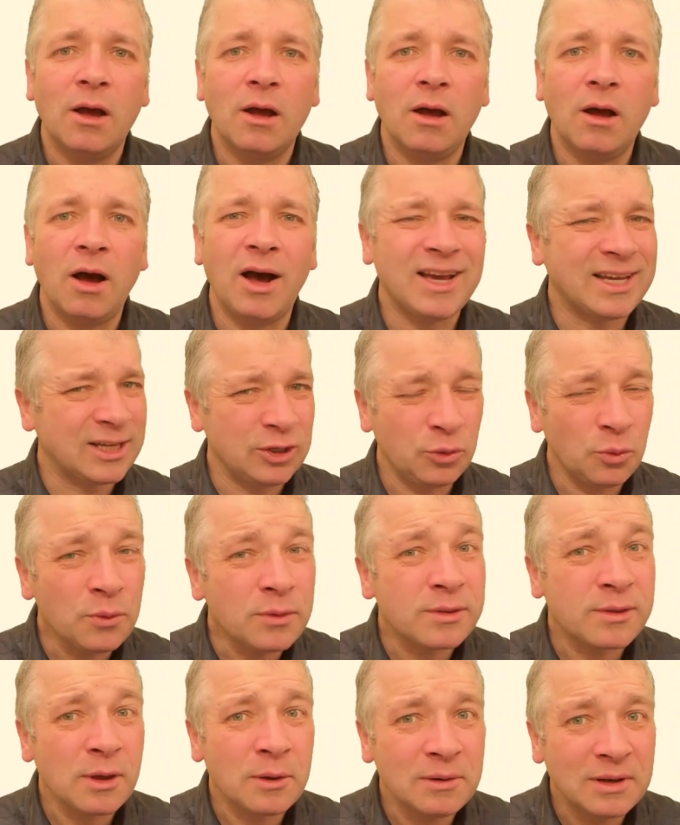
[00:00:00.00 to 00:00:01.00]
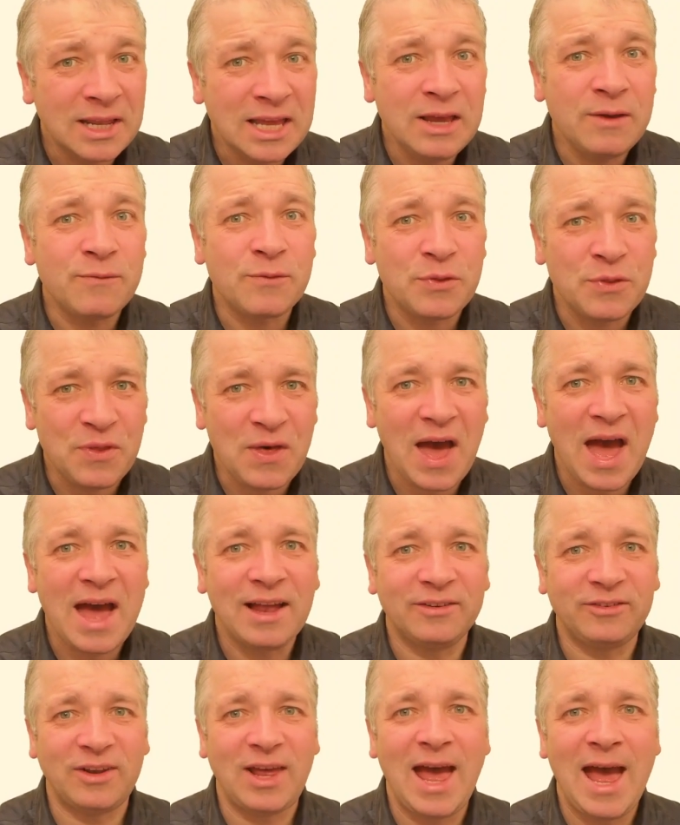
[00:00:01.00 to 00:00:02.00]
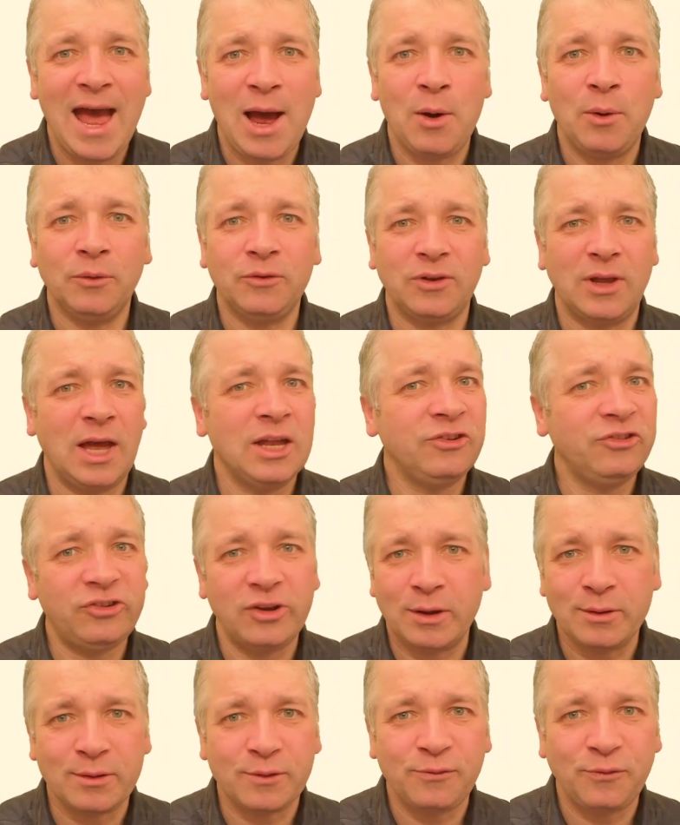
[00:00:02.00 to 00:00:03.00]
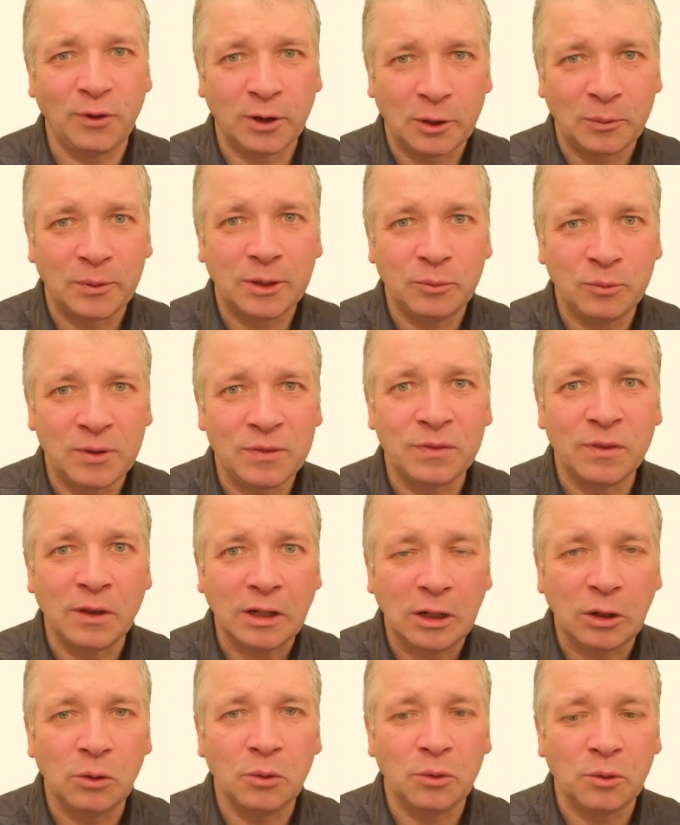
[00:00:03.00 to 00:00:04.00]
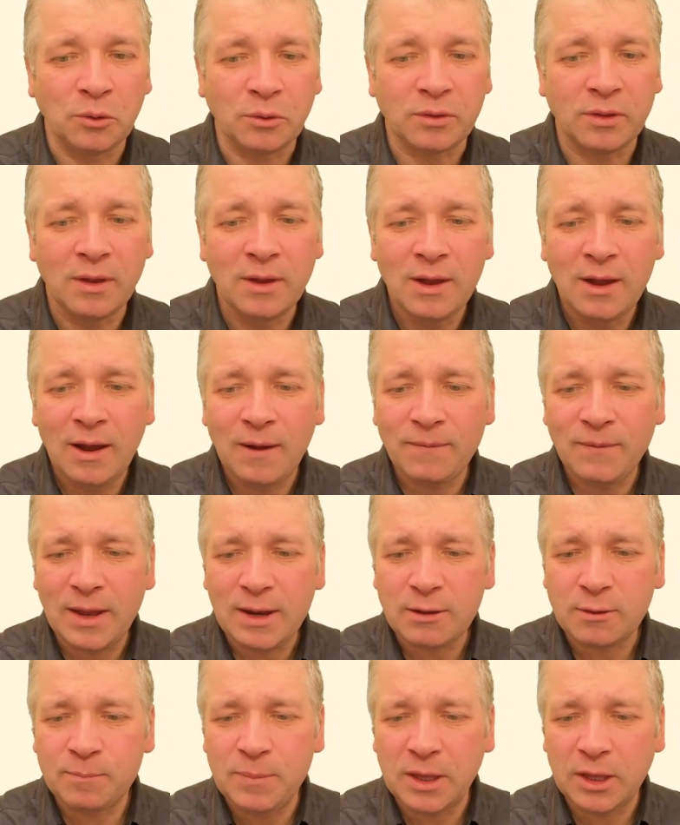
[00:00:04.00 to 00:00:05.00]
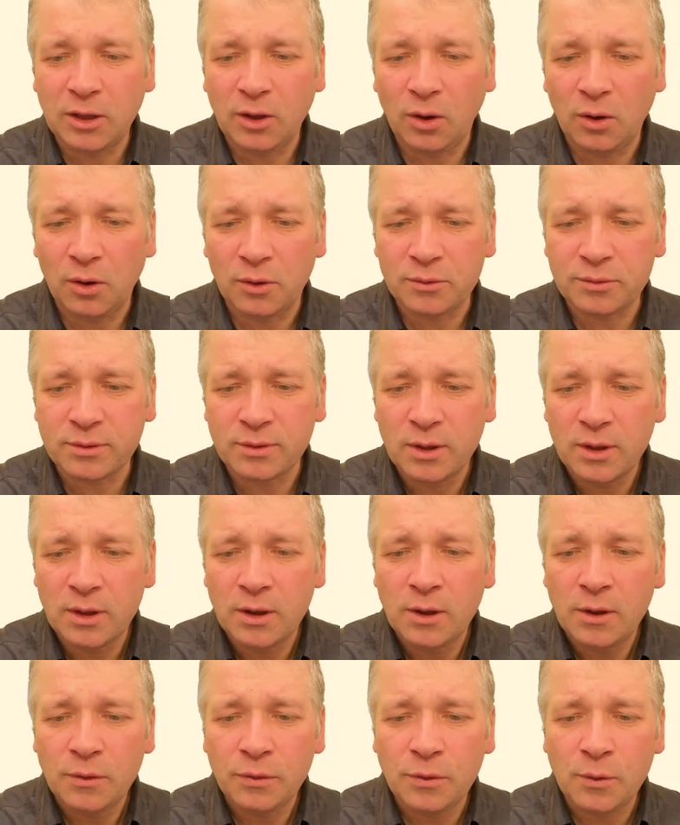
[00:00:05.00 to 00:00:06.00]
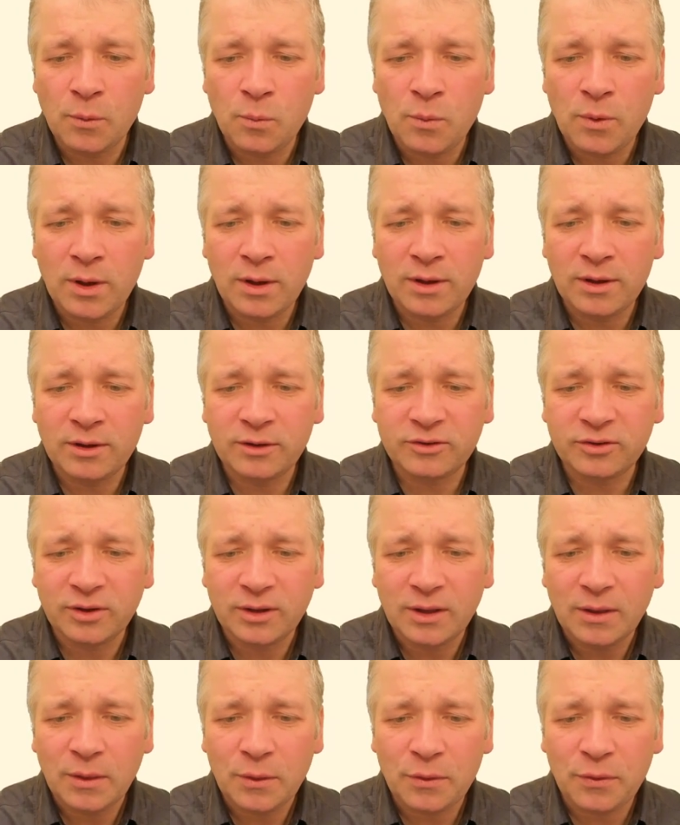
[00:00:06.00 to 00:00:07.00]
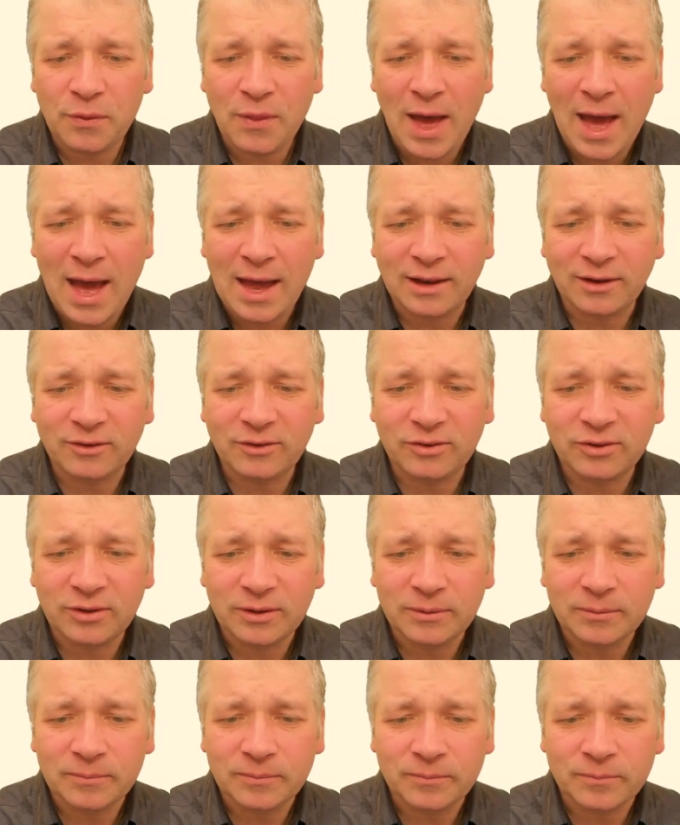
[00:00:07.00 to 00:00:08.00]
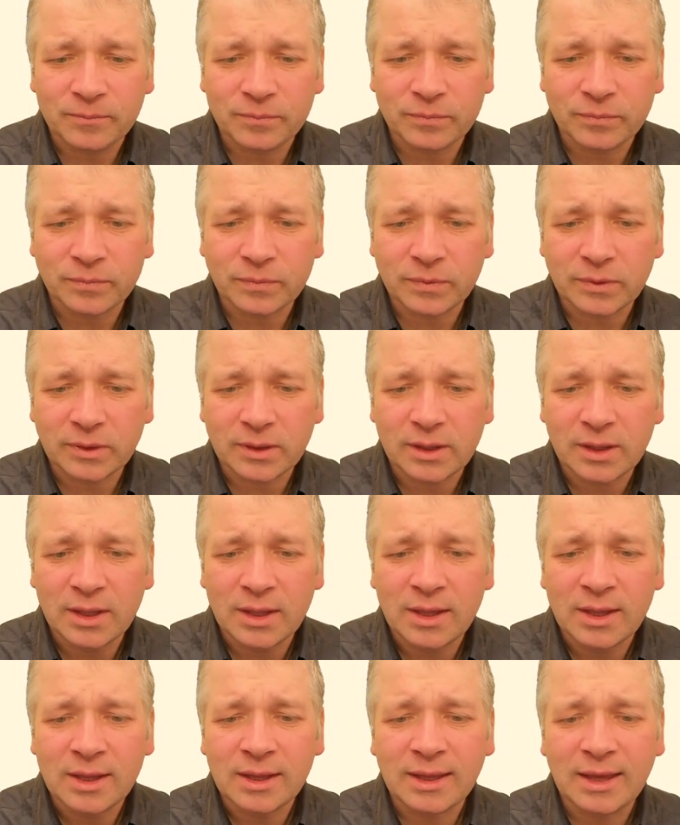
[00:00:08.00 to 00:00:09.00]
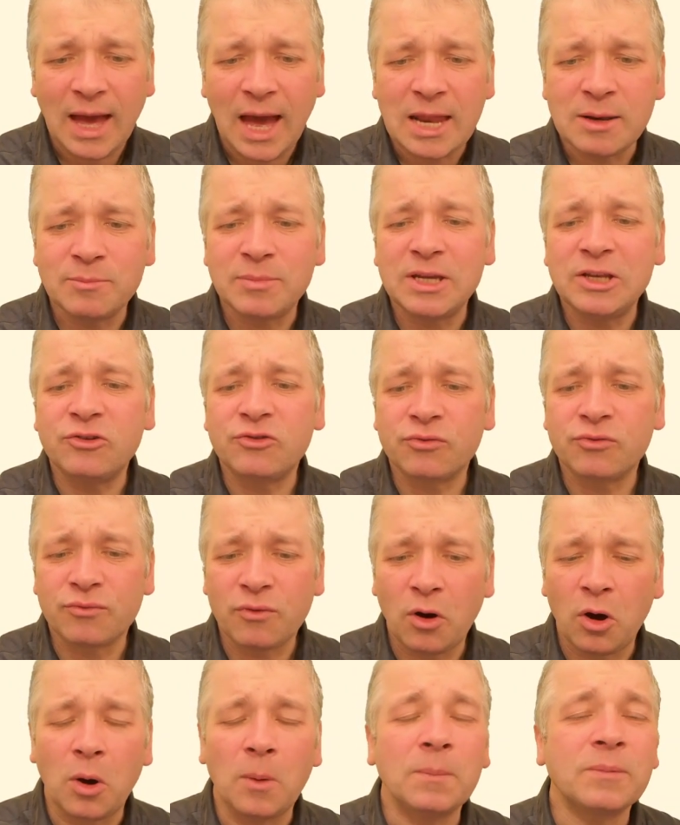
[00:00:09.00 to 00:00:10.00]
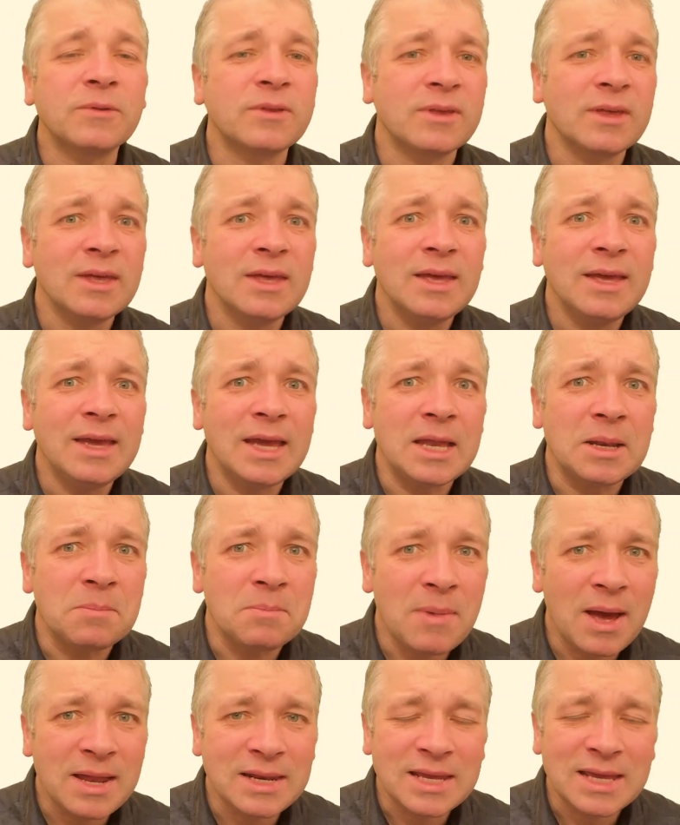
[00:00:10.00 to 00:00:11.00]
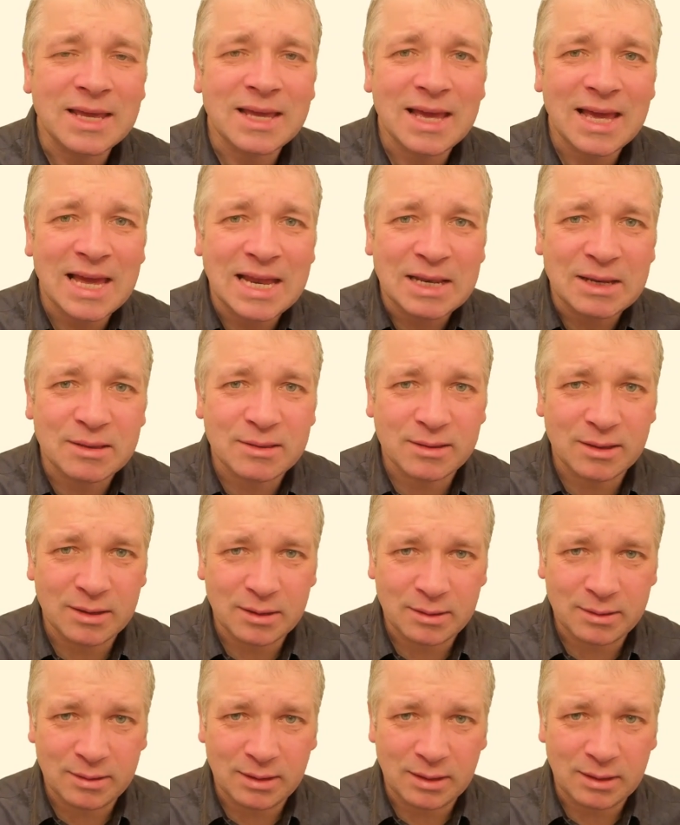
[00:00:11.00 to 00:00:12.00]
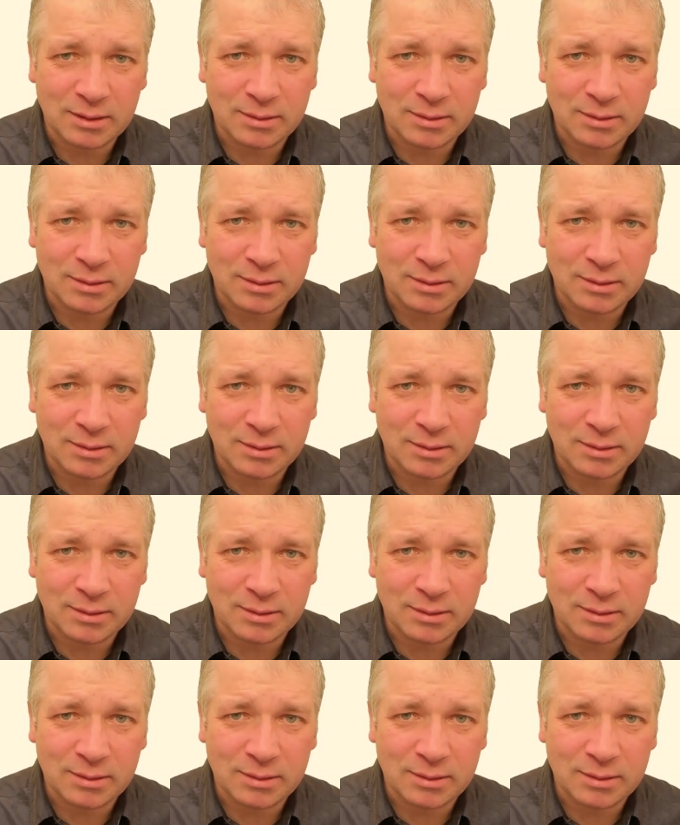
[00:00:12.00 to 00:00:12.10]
I could also leave that out and just follow it with the clause. And that's because the word that can be dropped in many instances.